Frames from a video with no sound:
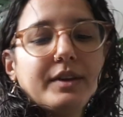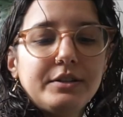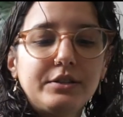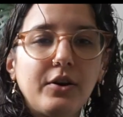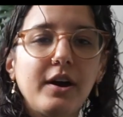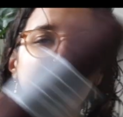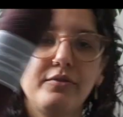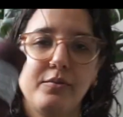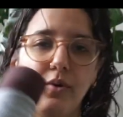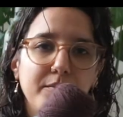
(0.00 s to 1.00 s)
So I have
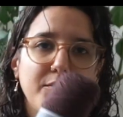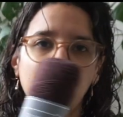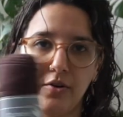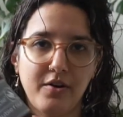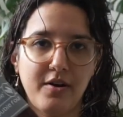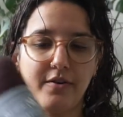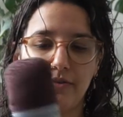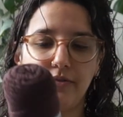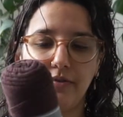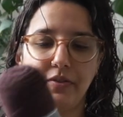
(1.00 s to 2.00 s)
one more
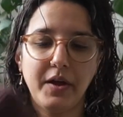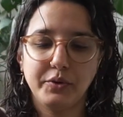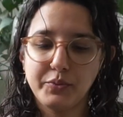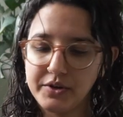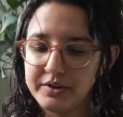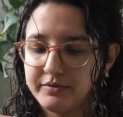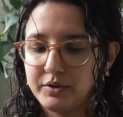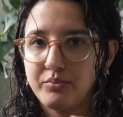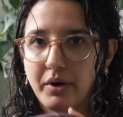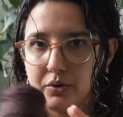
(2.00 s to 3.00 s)
of that one, of
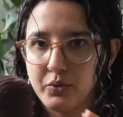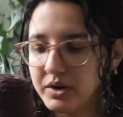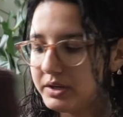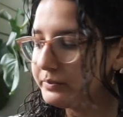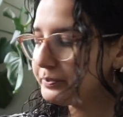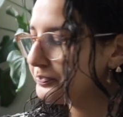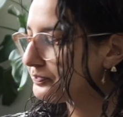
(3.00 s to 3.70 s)
the brown one.